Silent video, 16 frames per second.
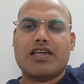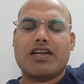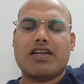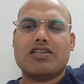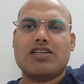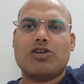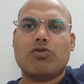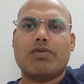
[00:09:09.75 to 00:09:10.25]

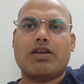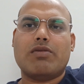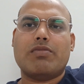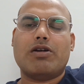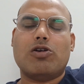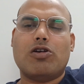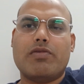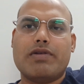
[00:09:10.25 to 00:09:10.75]
currency to become
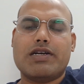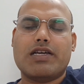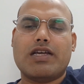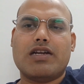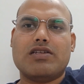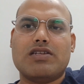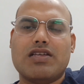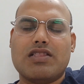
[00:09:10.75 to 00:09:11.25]
a dominant
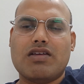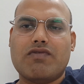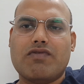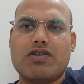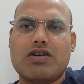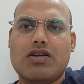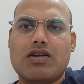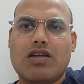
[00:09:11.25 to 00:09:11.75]
currency in the
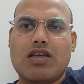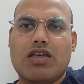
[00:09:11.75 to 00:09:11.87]
world.